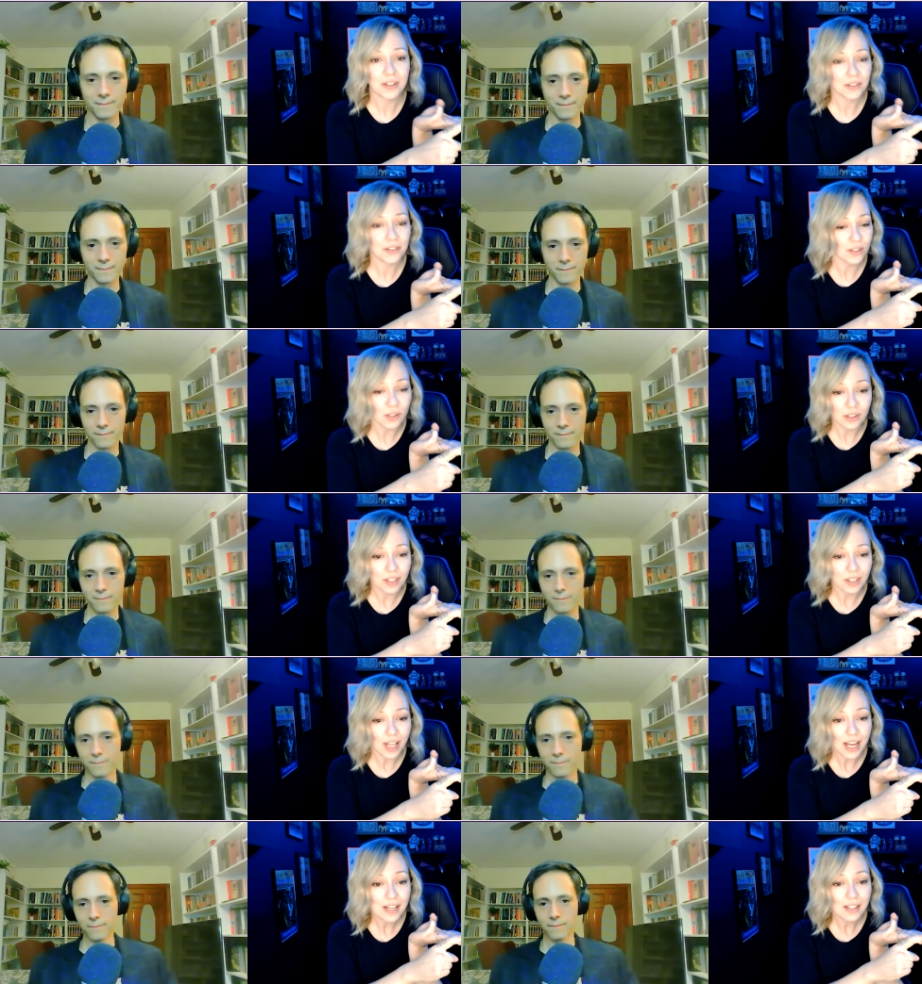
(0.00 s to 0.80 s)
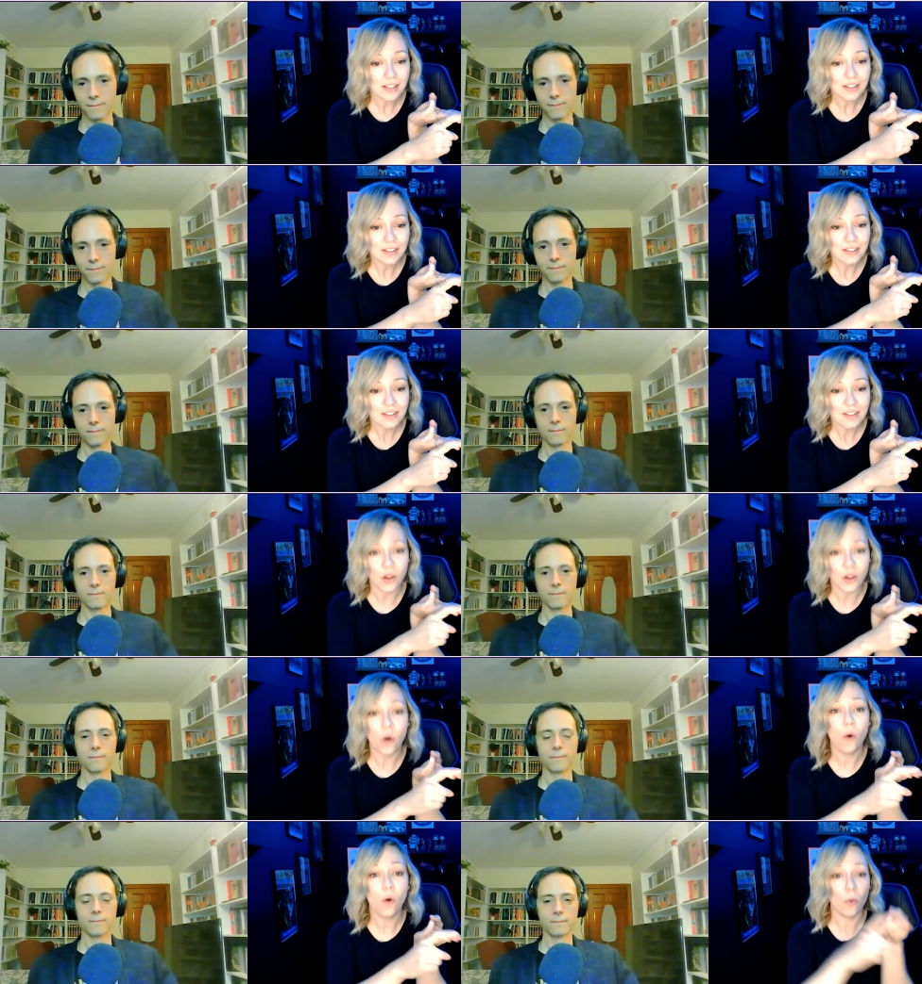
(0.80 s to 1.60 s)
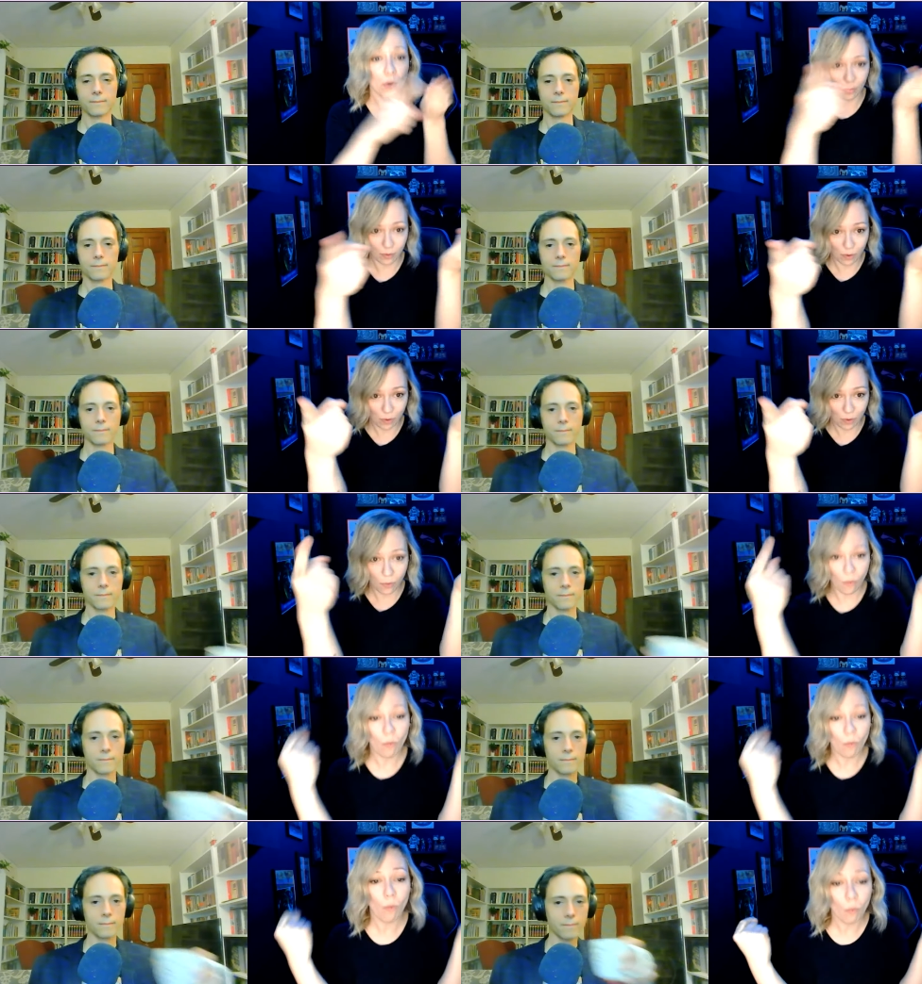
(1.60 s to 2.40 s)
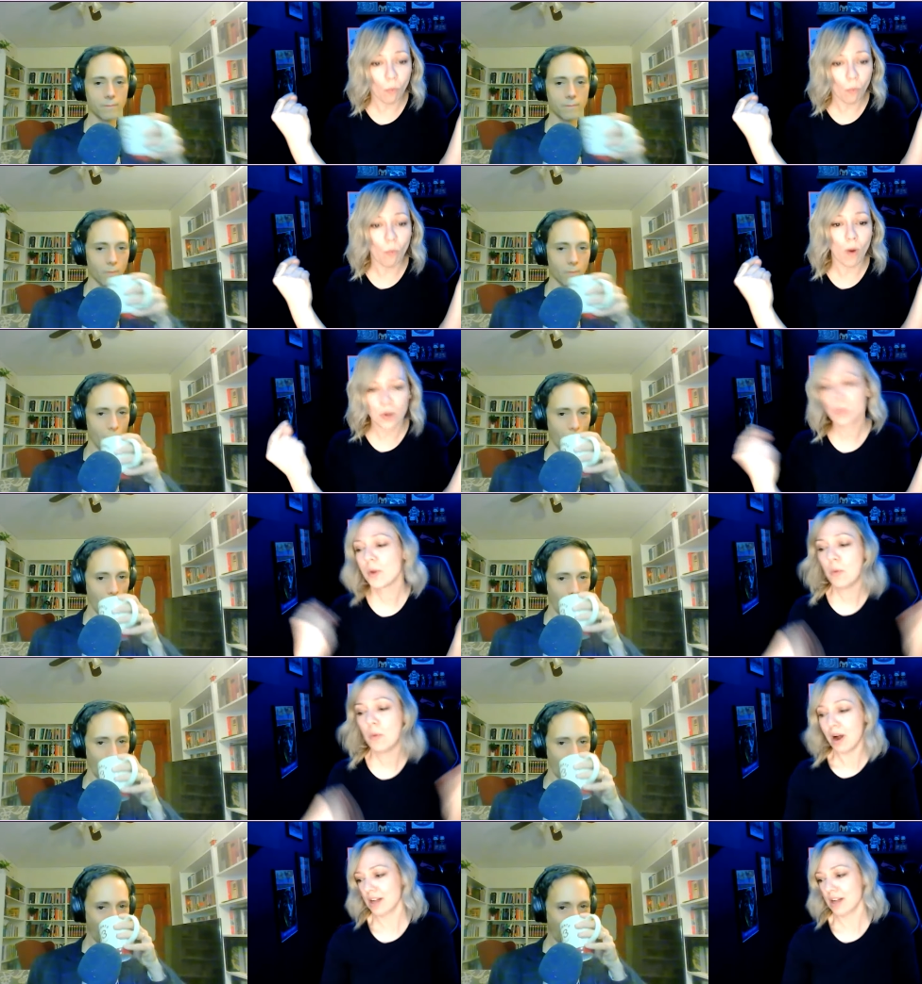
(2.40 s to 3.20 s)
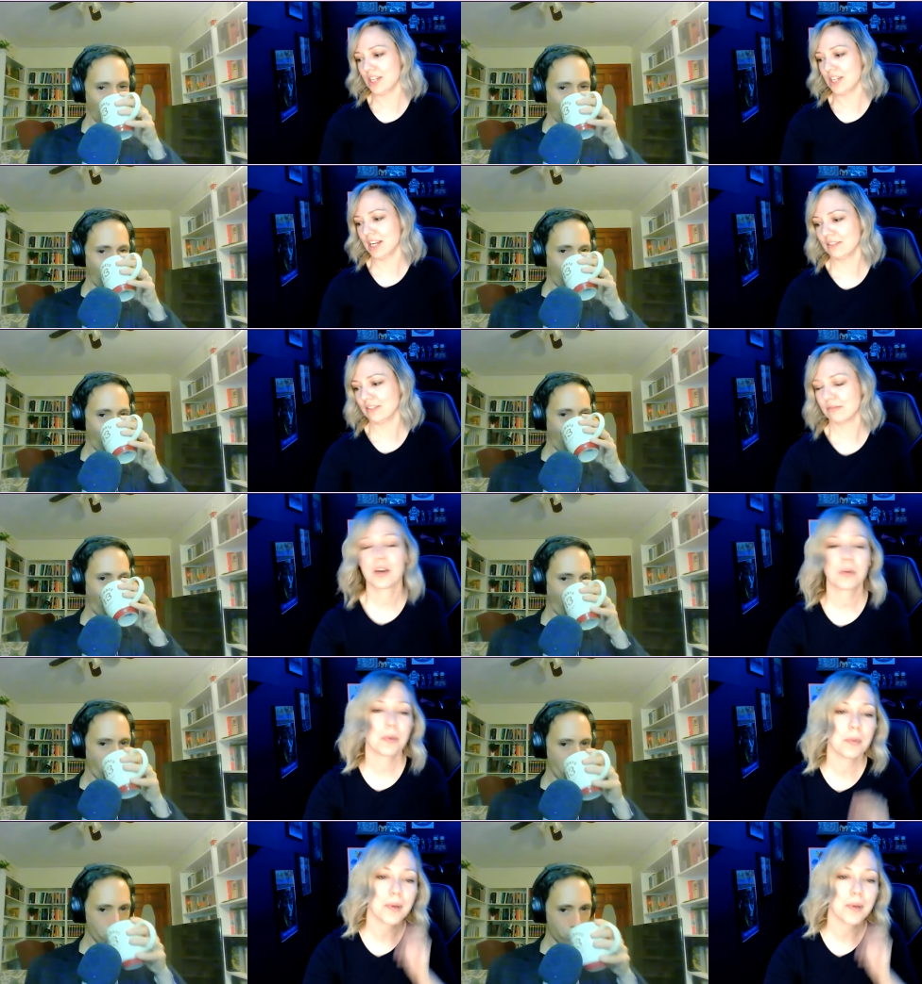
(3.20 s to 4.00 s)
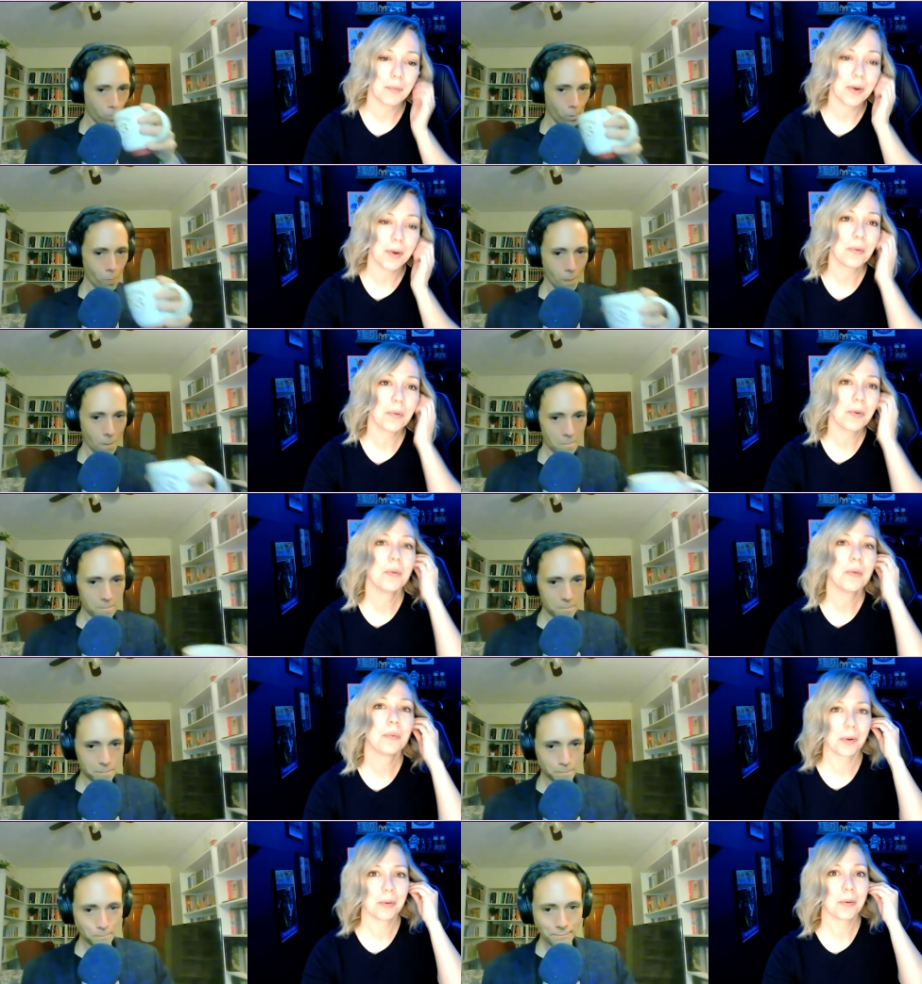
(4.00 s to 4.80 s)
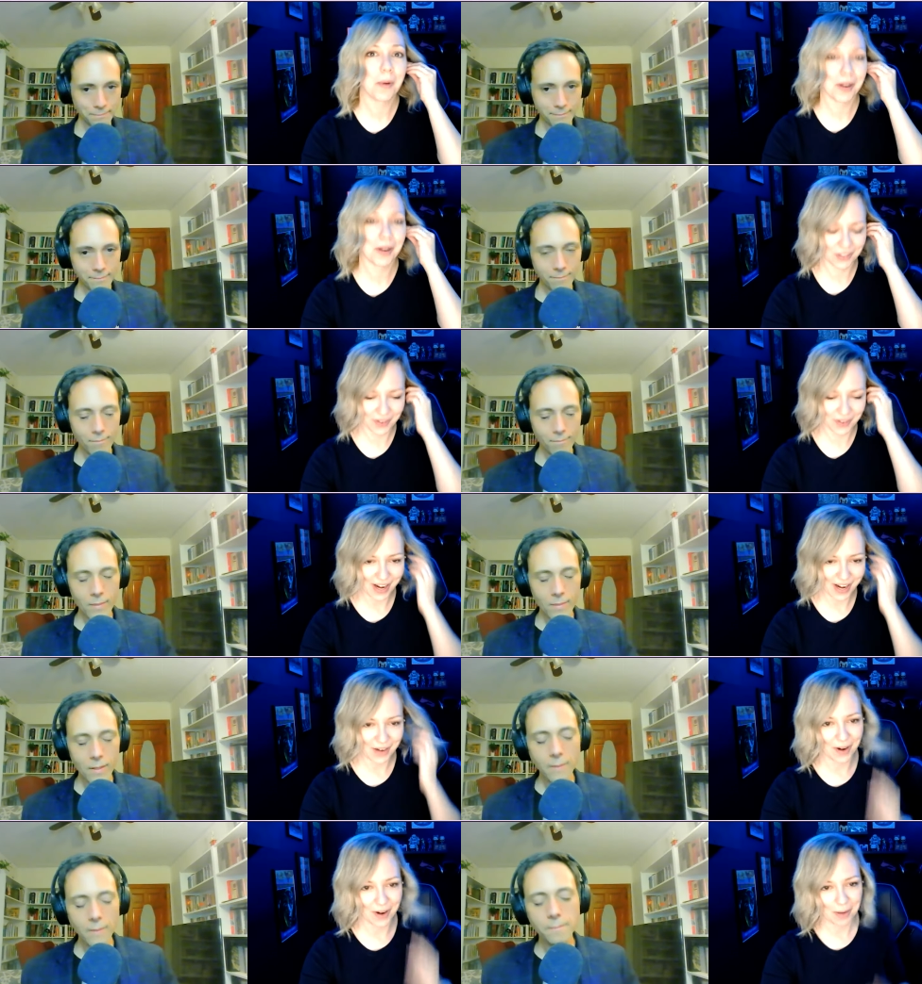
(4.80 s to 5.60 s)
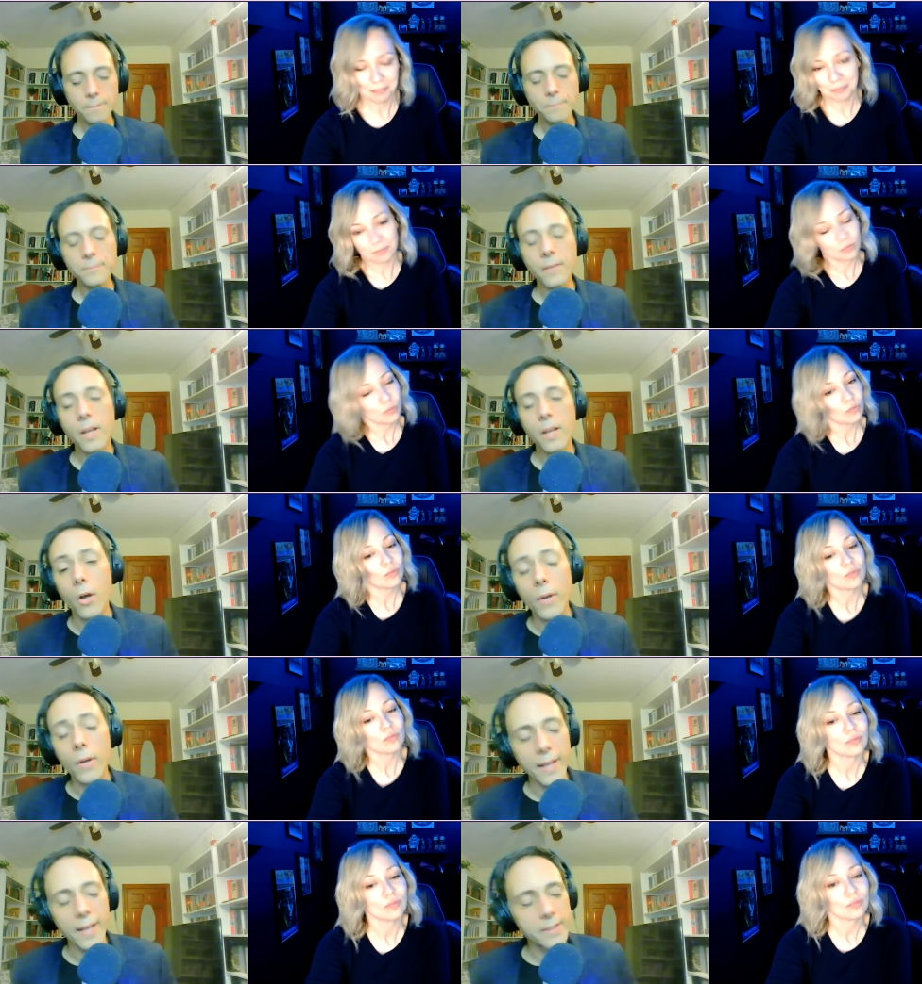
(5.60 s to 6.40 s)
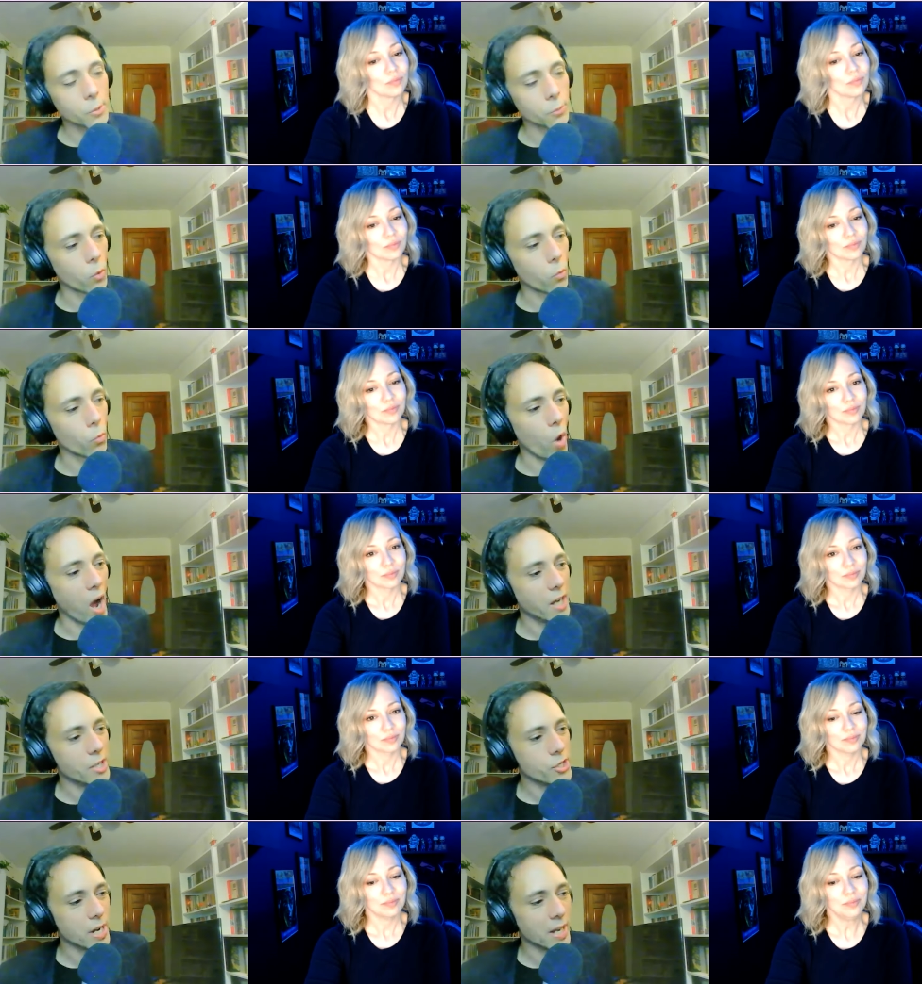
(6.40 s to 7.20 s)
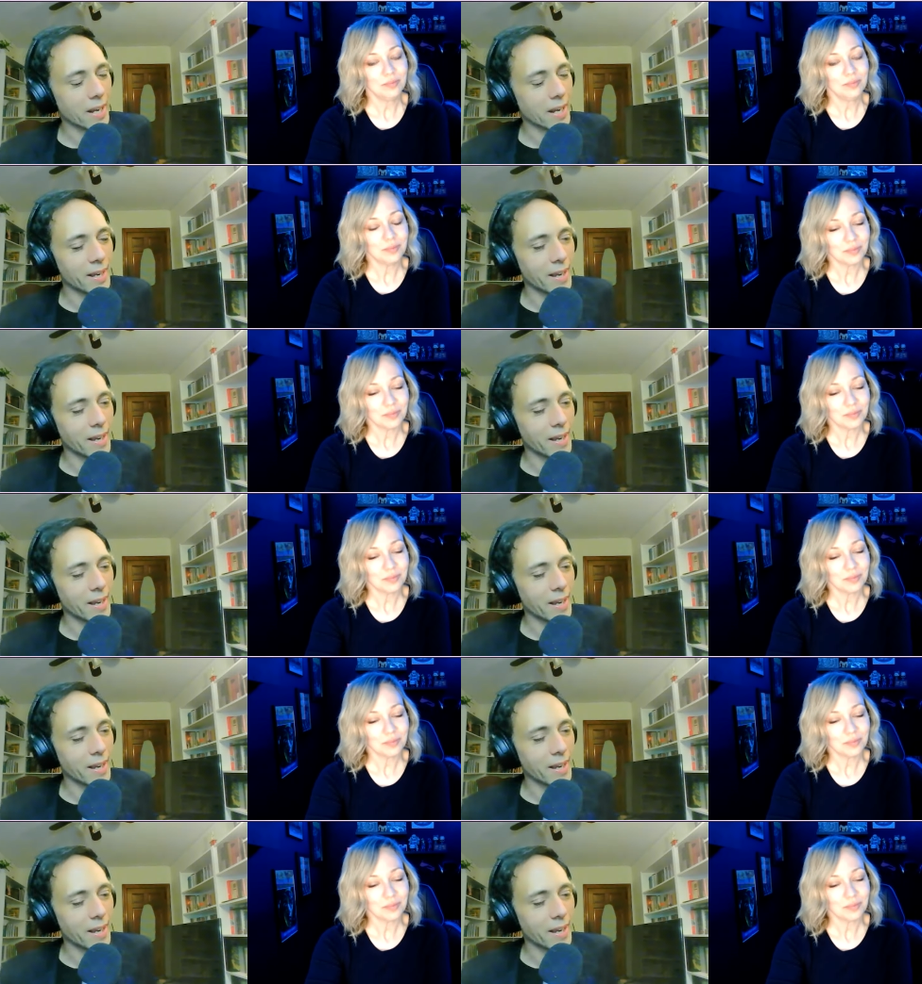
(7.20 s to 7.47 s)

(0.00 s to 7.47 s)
Speaker 1: characters look like. So what are we watching? What are we what are we what are we watching right now, Rob?
Speaker 2: Okay, so we're watching